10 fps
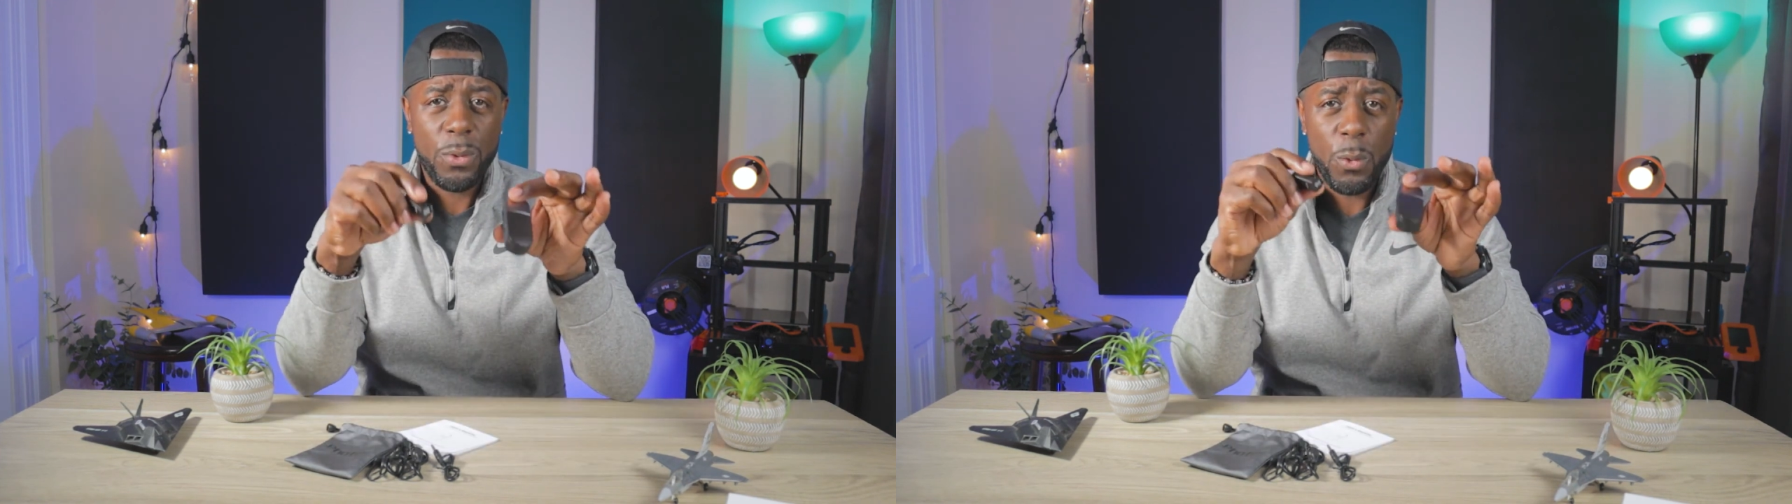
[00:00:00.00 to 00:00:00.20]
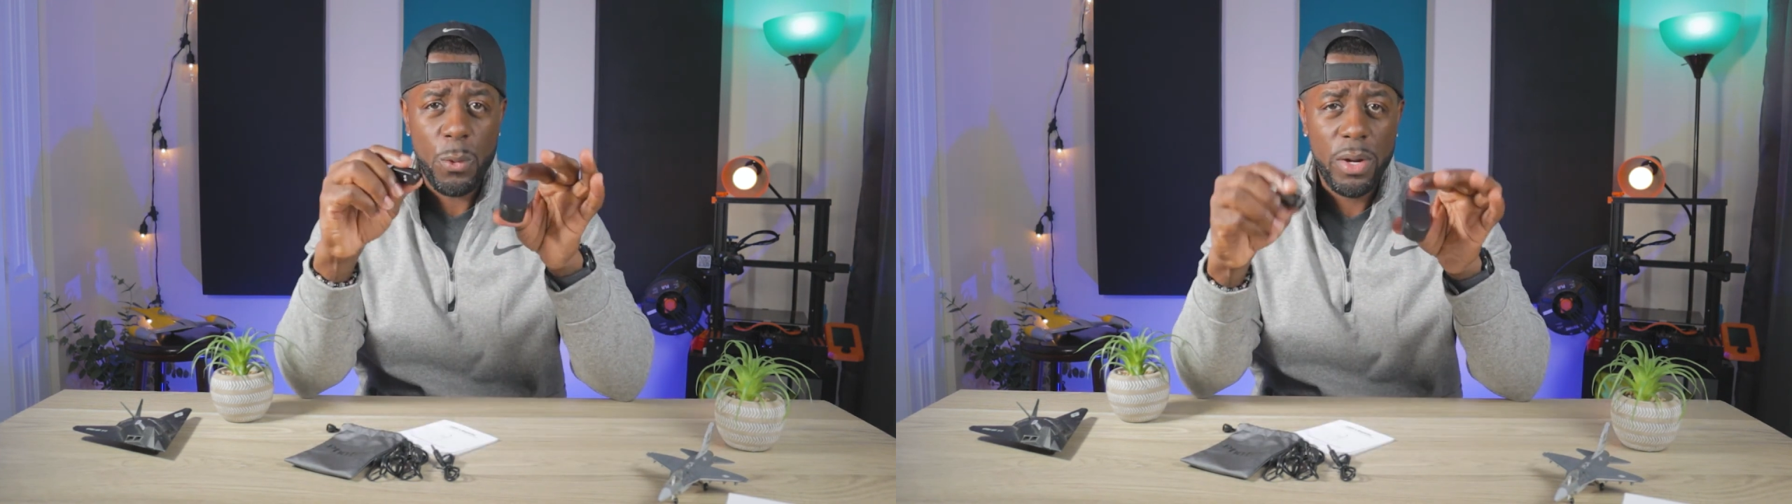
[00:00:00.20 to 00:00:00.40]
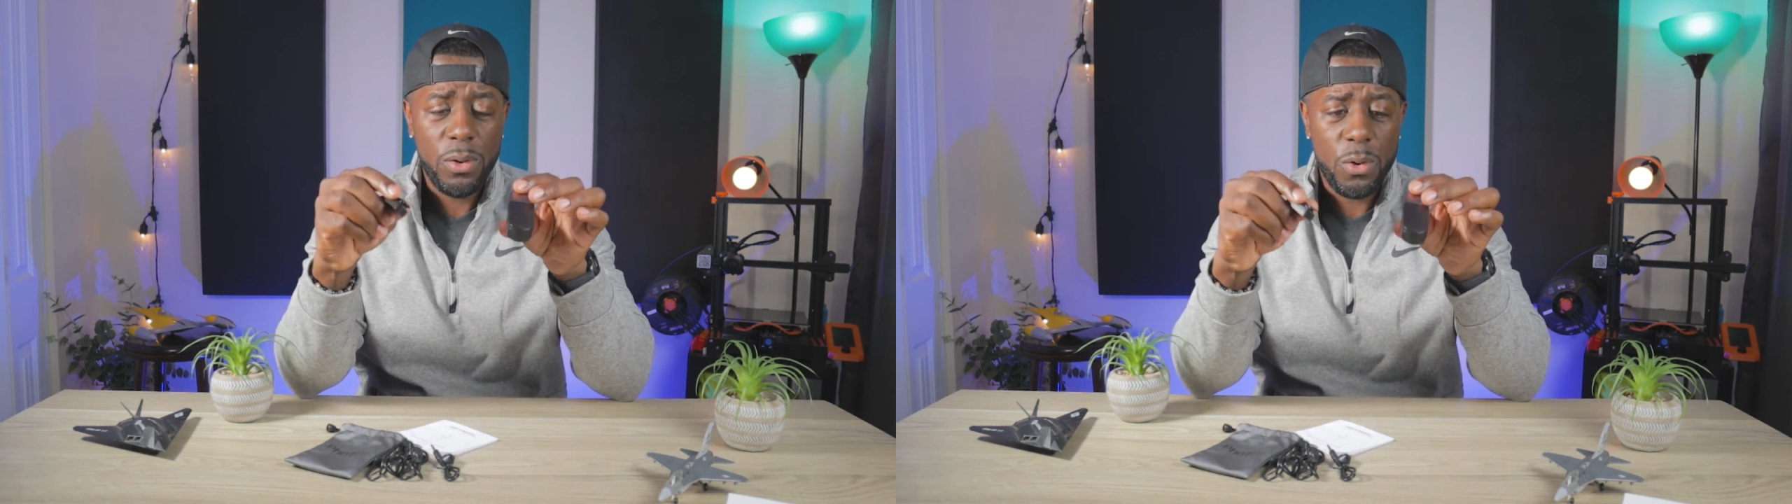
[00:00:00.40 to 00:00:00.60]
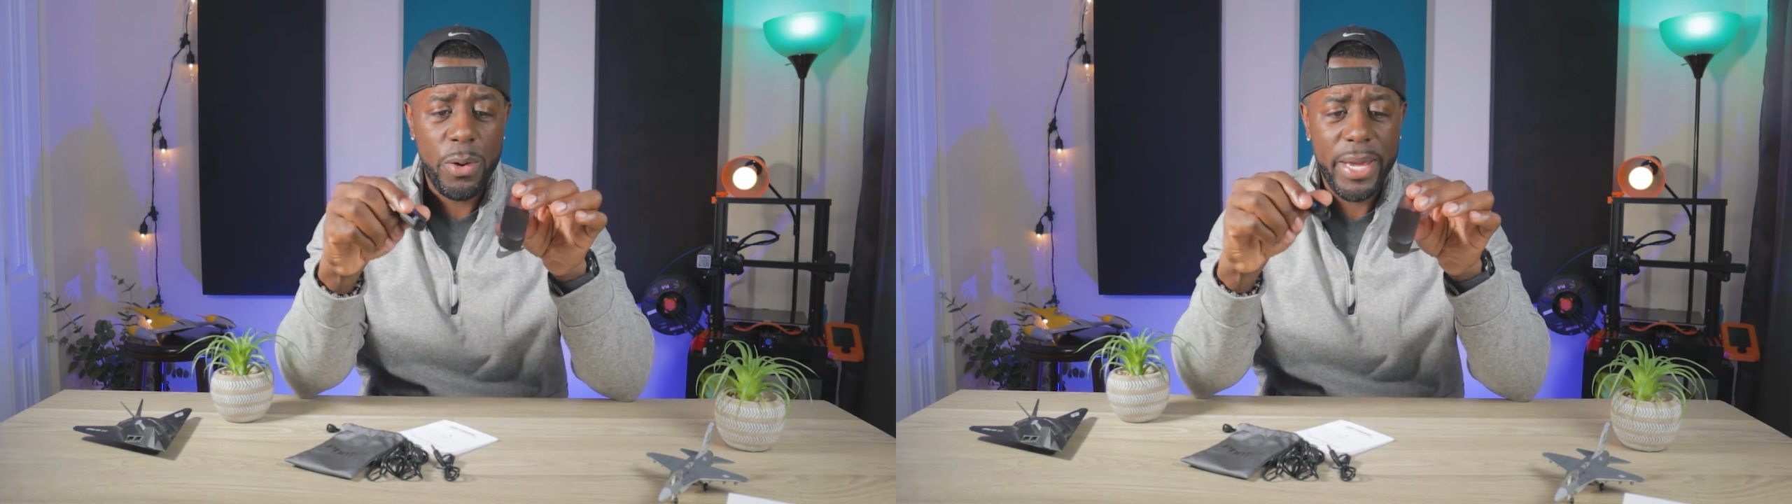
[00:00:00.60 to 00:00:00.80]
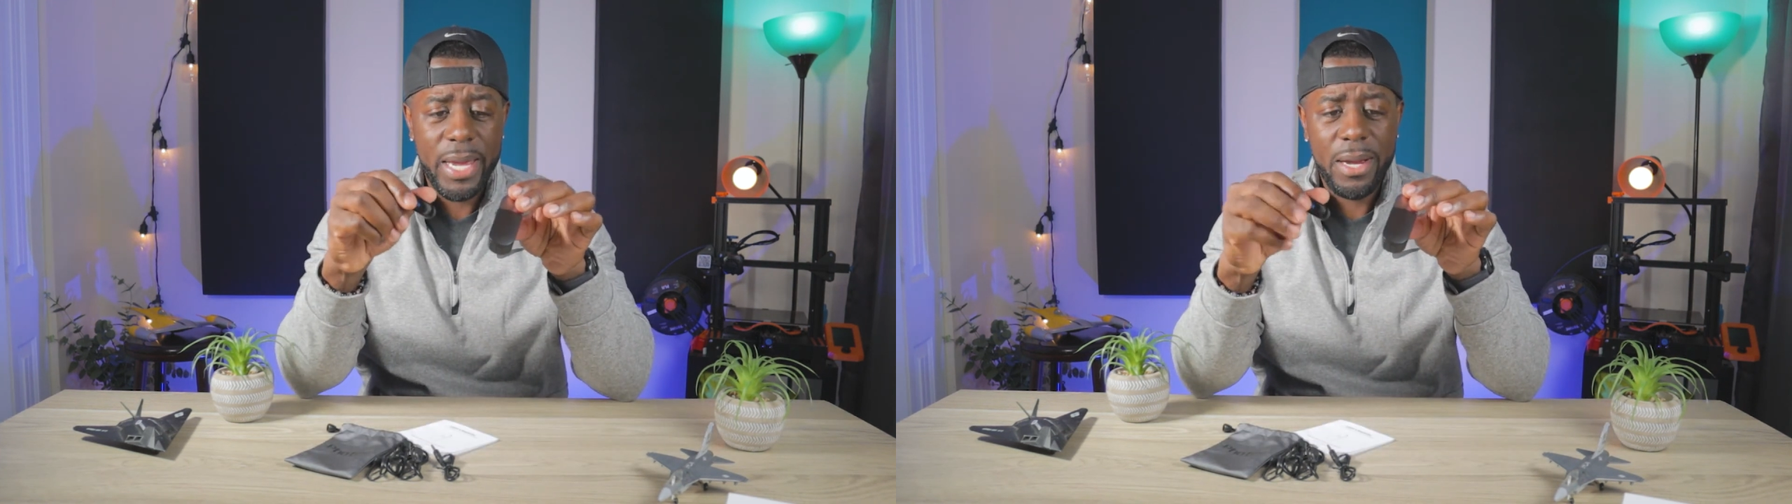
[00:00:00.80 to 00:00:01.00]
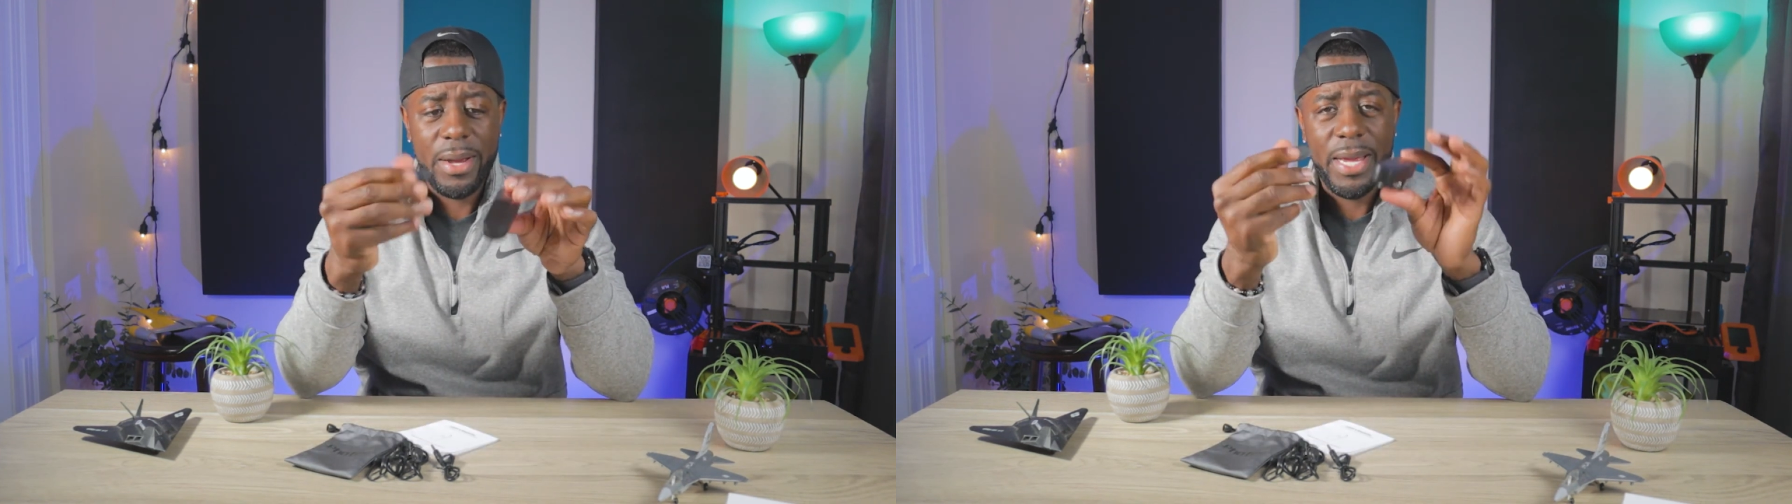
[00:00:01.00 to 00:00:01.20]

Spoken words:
real quick here.